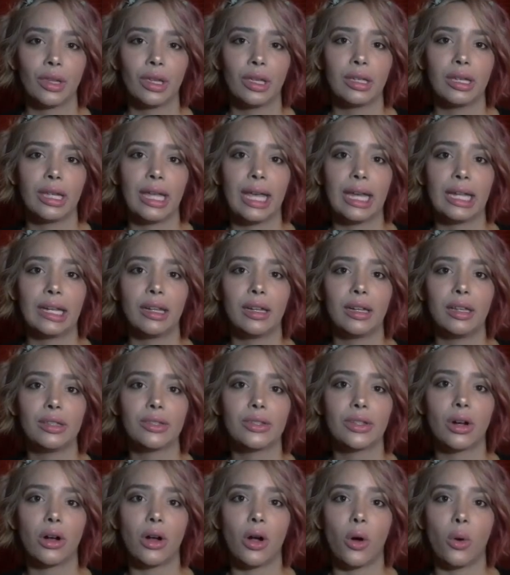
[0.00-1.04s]
Candidates
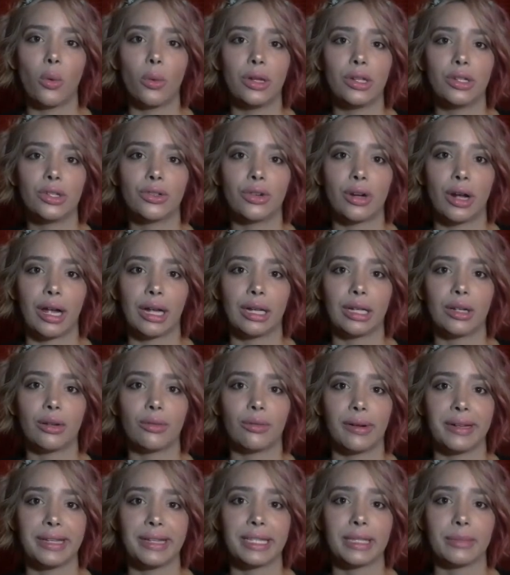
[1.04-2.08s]
are always trying to
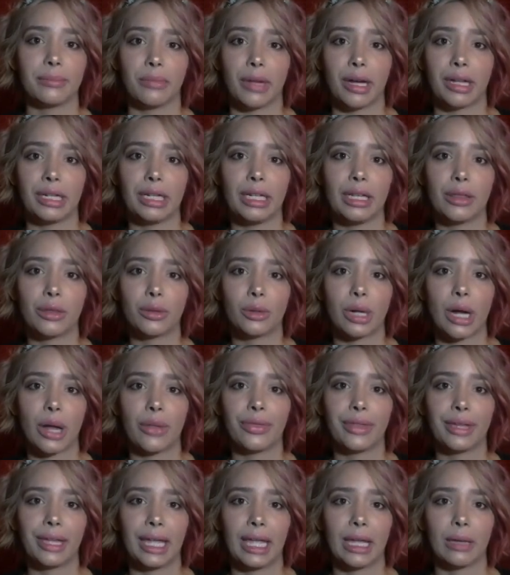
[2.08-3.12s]
raise money throughout
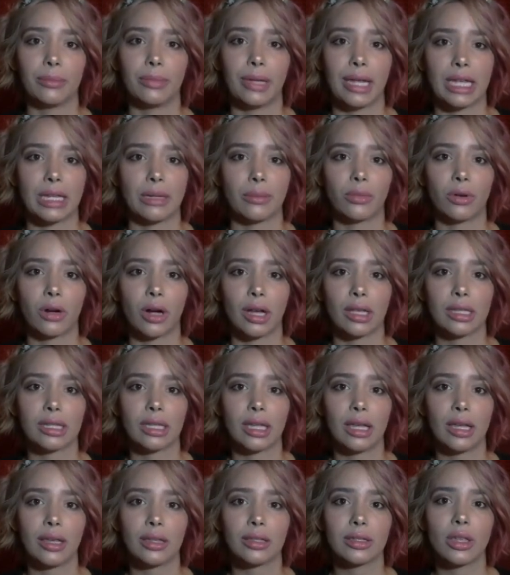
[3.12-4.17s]
the campaign
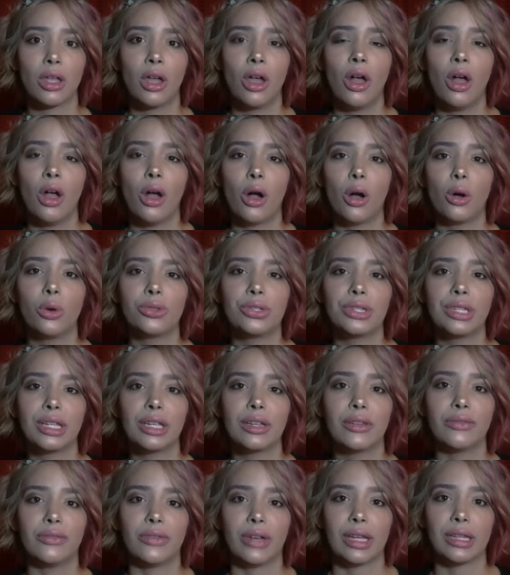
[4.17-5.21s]
process, hosting
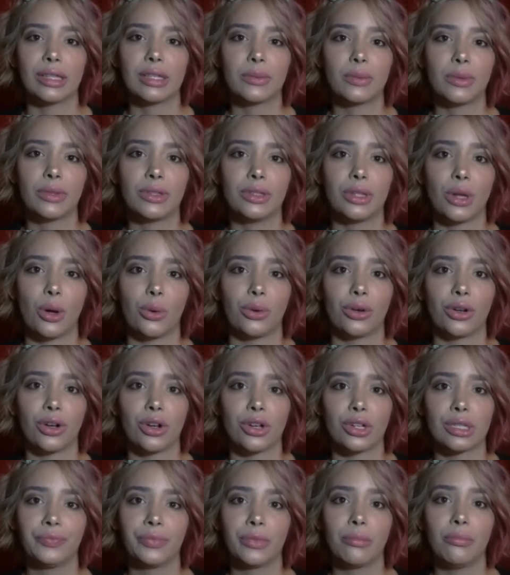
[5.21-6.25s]
events with
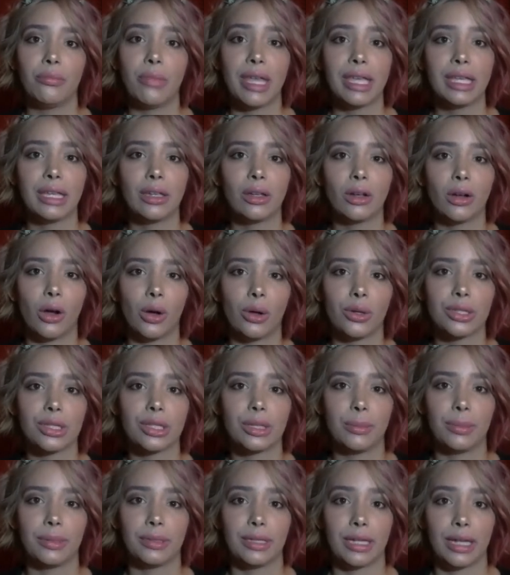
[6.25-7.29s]
donors, making calls to
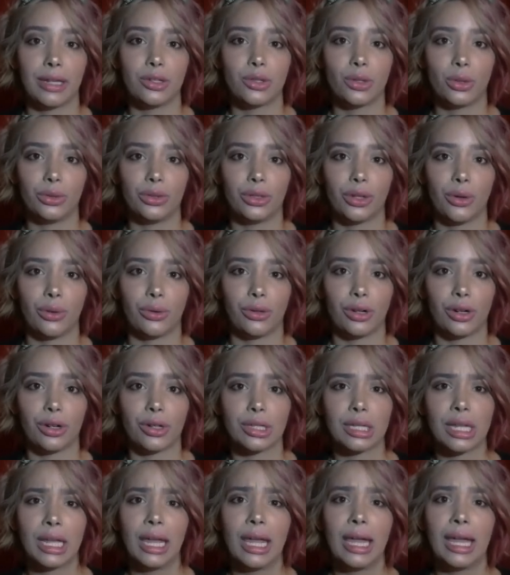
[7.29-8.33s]
potential
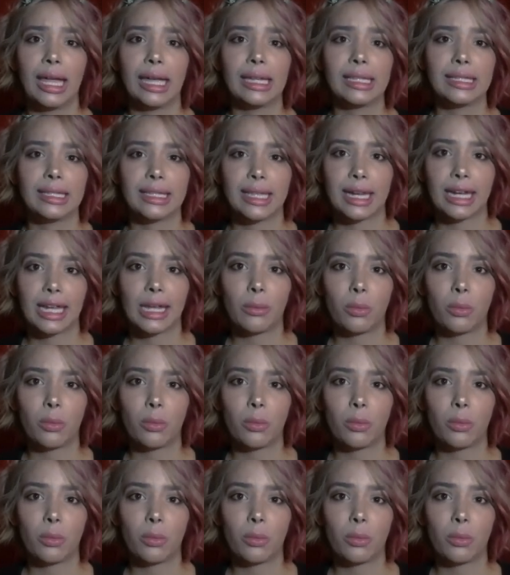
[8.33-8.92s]
donors, and setting up